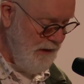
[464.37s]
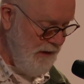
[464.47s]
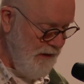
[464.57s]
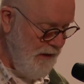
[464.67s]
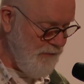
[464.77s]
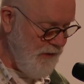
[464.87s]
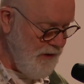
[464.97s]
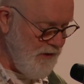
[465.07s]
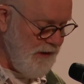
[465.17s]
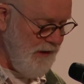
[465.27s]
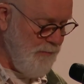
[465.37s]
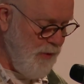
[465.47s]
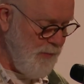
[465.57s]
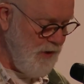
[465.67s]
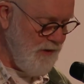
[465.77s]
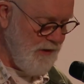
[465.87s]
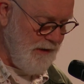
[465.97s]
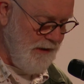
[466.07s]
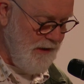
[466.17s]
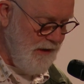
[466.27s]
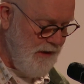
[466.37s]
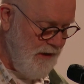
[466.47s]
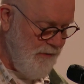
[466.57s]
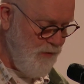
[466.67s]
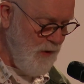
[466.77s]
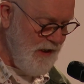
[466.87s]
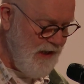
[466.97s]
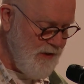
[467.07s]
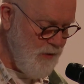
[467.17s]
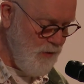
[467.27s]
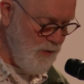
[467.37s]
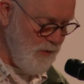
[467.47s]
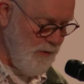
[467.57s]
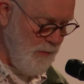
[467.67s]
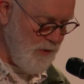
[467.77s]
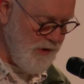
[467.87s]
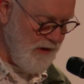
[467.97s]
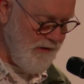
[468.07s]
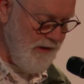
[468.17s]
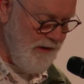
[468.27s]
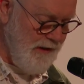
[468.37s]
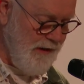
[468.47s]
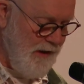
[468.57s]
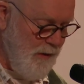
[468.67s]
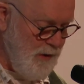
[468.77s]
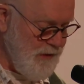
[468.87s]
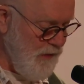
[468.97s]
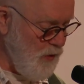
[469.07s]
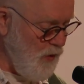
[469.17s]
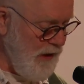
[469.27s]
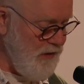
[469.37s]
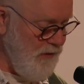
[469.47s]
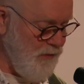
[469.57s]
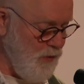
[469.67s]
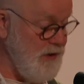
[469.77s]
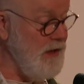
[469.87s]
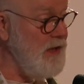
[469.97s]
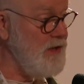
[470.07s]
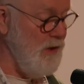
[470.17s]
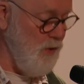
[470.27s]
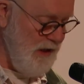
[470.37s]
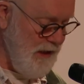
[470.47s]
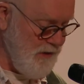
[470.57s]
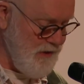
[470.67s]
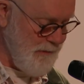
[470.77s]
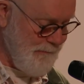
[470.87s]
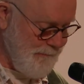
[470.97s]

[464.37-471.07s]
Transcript: infinitely popular Voyage autour de mon jardin, which Van Gogh had devoured in his early years.